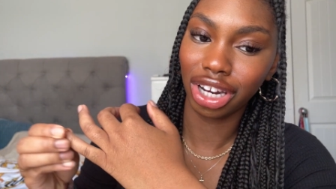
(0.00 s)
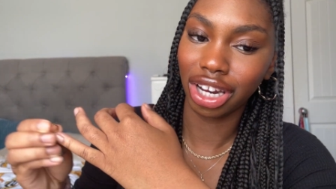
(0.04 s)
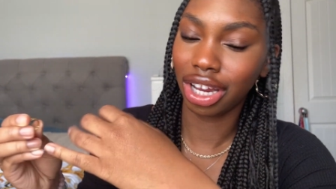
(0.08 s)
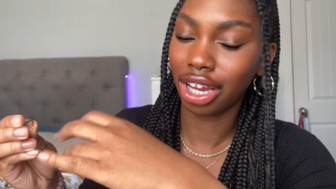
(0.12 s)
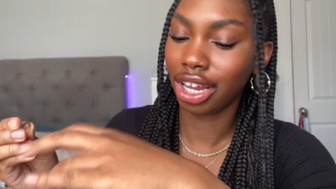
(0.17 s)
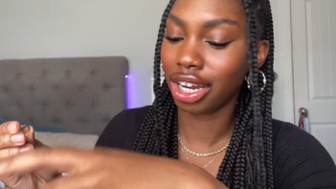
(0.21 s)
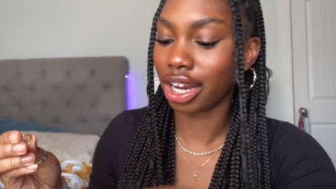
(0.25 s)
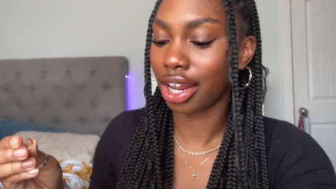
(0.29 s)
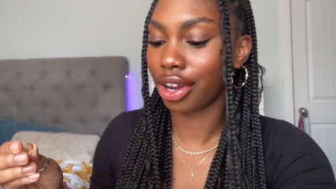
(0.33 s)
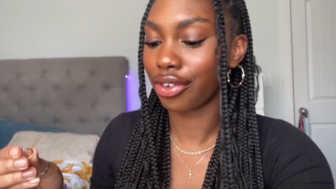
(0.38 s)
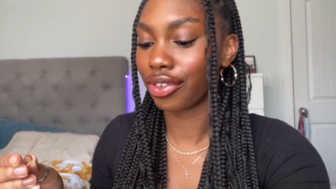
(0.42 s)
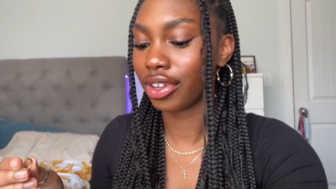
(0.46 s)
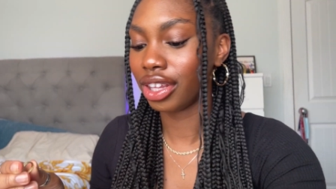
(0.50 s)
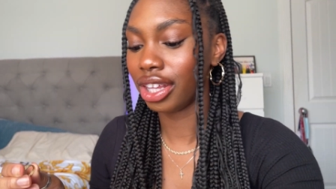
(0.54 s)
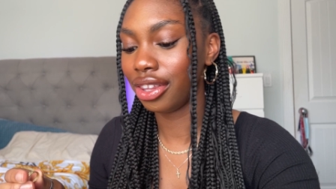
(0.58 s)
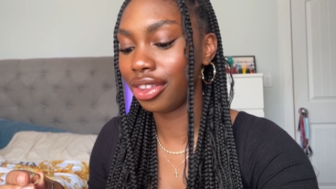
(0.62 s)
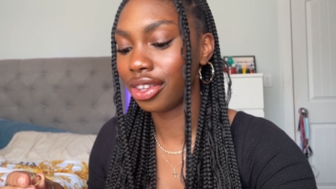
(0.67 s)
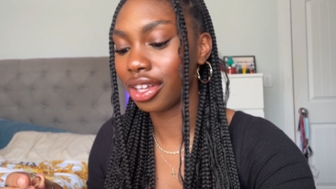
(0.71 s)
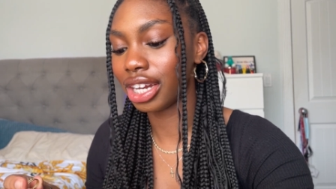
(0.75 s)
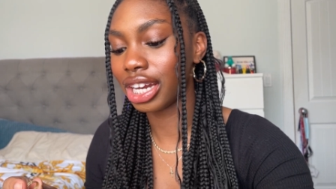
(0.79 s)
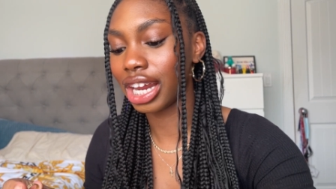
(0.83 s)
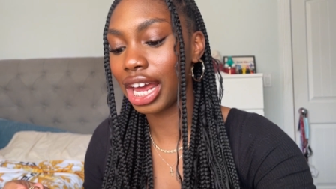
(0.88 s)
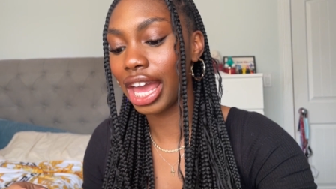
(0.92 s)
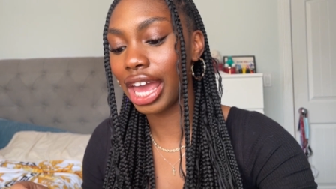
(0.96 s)
And I really
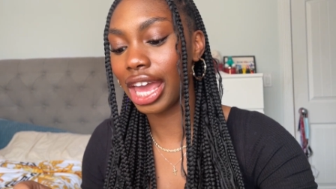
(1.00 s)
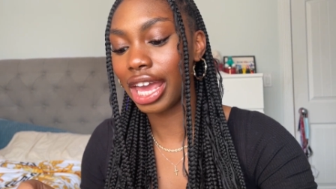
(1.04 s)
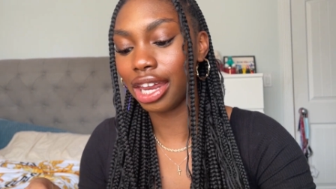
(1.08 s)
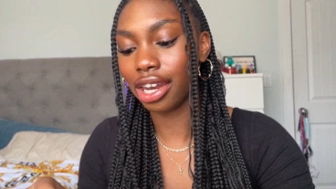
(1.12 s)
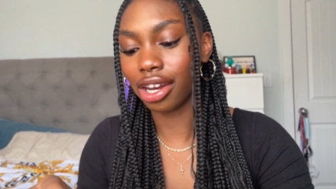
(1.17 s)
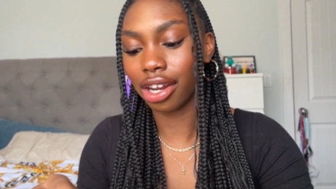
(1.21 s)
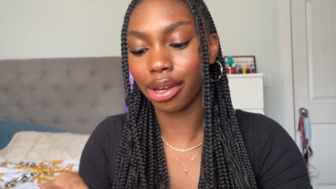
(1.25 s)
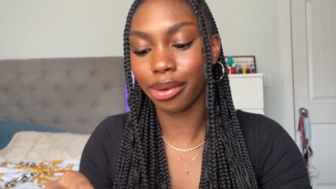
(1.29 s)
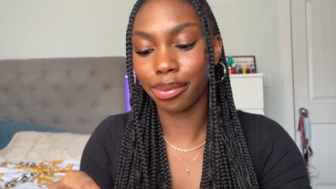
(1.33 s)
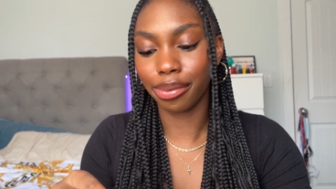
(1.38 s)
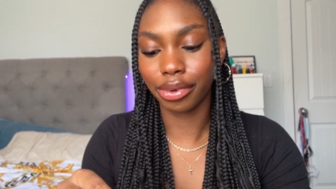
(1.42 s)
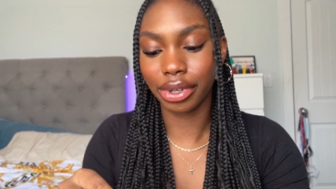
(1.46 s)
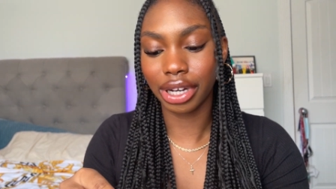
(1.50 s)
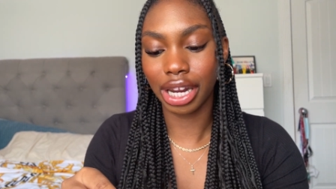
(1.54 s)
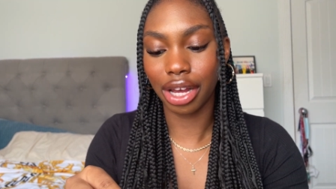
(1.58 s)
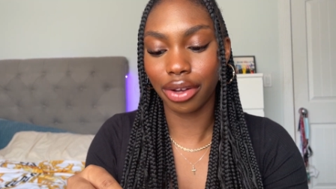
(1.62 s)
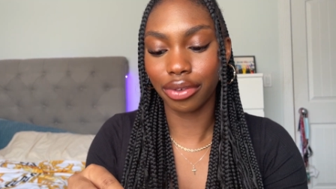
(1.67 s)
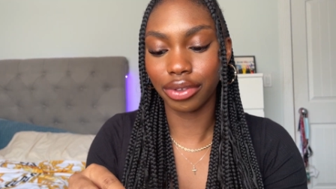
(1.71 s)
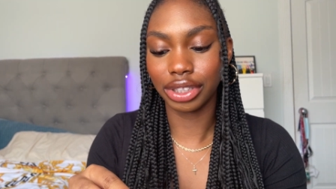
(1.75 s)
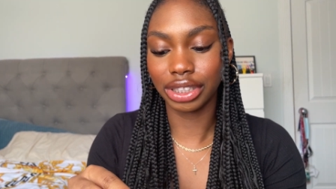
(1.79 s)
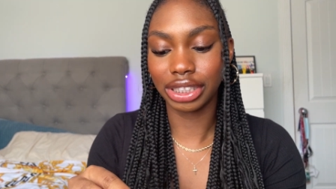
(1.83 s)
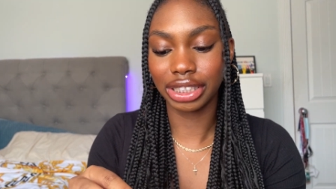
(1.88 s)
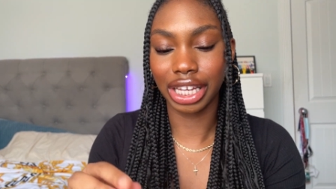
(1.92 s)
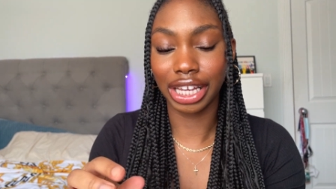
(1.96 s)
thought I ate up when I
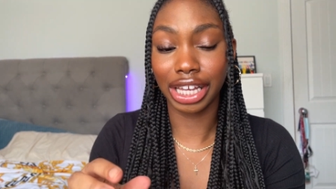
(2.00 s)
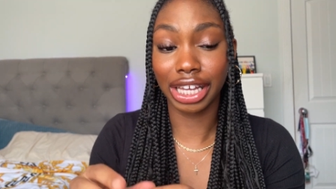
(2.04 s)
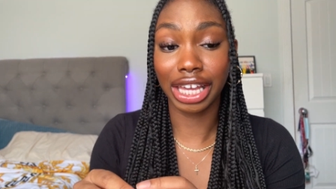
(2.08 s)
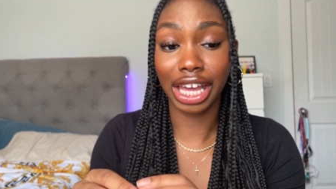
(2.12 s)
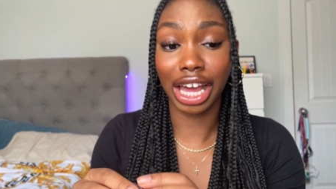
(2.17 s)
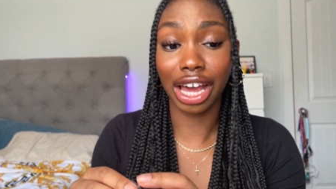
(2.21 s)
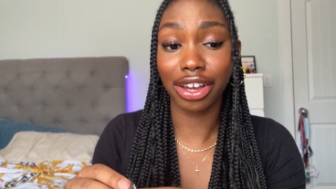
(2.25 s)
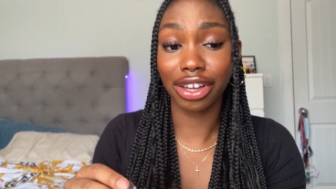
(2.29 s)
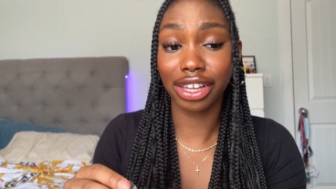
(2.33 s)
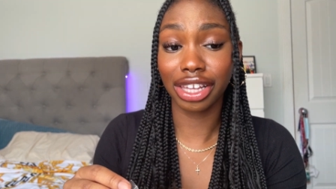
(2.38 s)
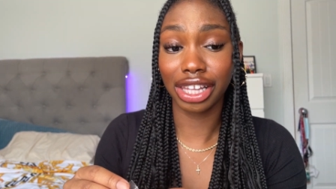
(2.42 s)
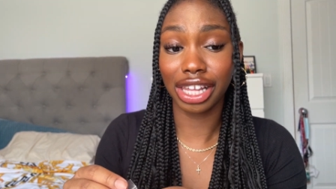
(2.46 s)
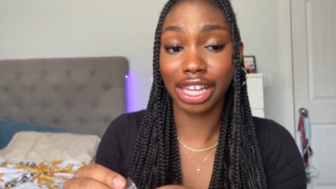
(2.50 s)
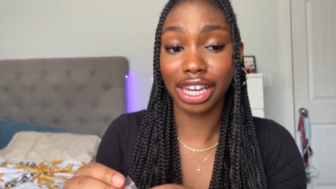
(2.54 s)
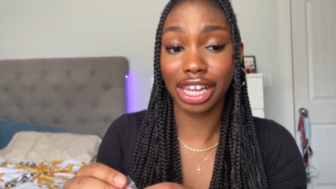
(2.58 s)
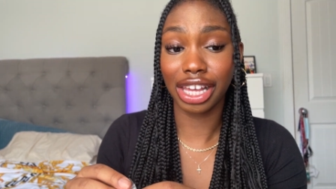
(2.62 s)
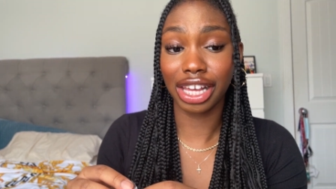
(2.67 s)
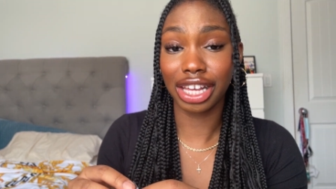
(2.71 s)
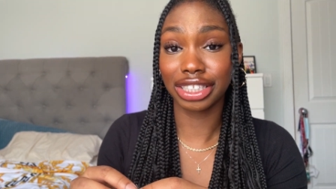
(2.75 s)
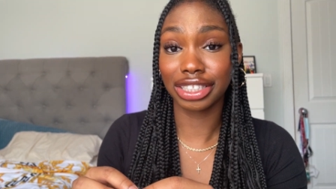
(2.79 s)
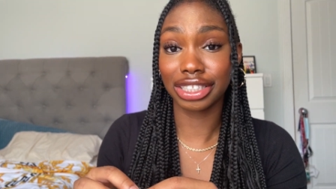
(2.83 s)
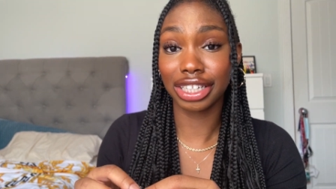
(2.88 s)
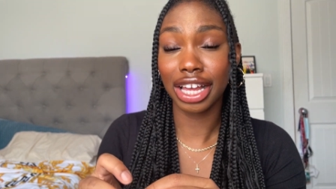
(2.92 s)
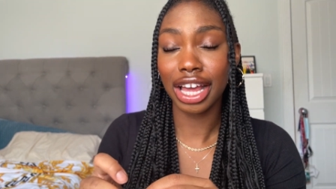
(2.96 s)
was like calculating
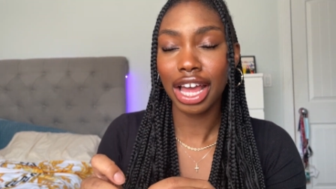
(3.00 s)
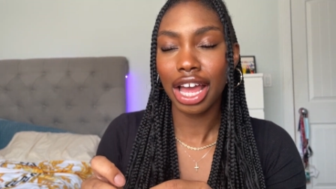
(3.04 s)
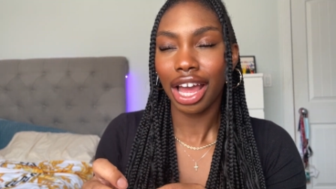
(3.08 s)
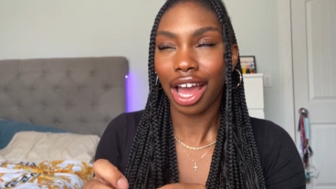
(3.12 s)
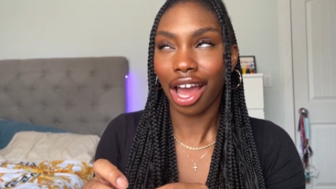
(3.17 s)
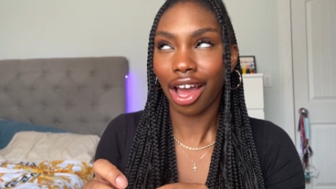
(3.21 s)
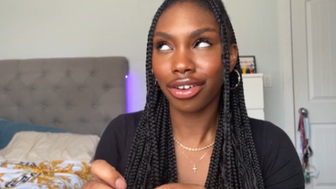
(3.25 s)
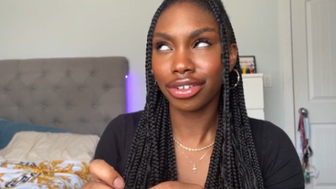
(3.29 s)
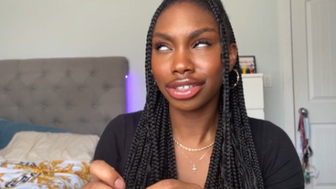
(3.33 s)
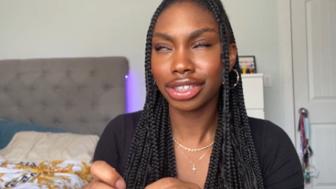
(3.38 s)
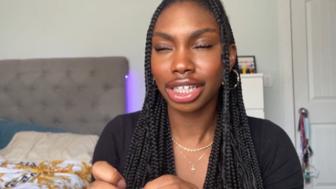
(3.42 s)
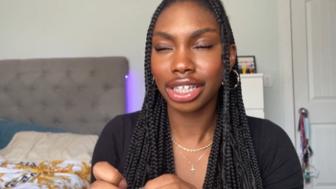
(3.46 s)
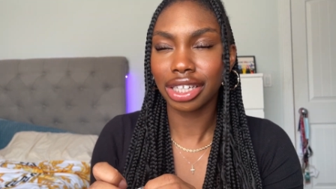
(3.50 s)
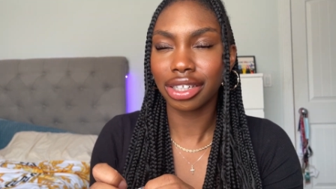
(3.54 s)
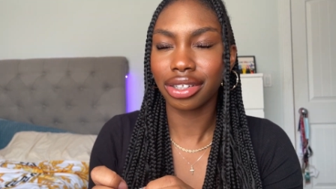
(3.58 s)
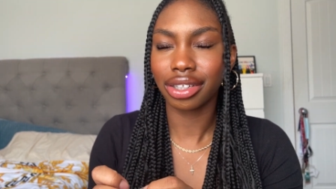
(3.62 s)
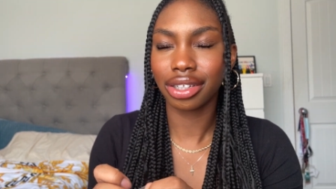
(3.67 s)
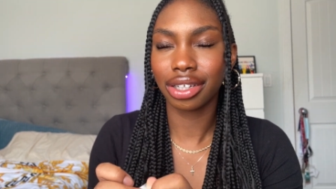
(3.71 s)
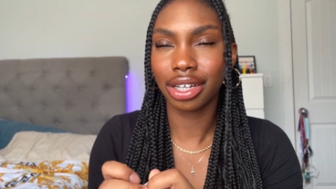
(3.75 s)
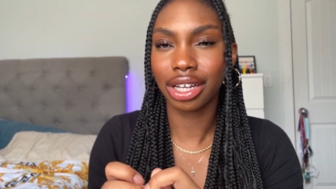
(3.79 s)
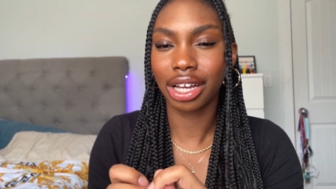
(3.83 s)
because I was like,